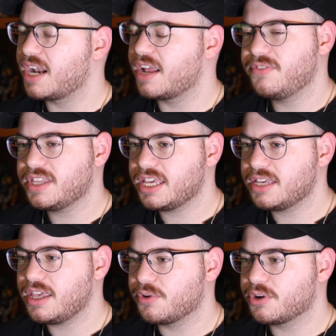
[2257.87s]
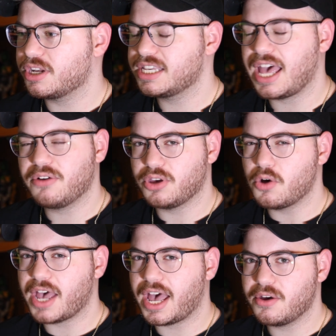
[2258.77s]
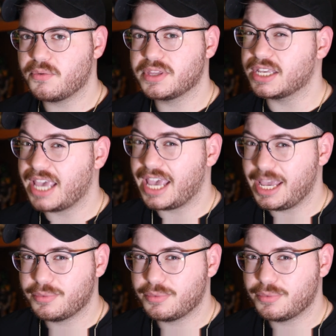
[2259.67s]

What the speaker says: I feel like if we're gonna count Gokaiger with a cape,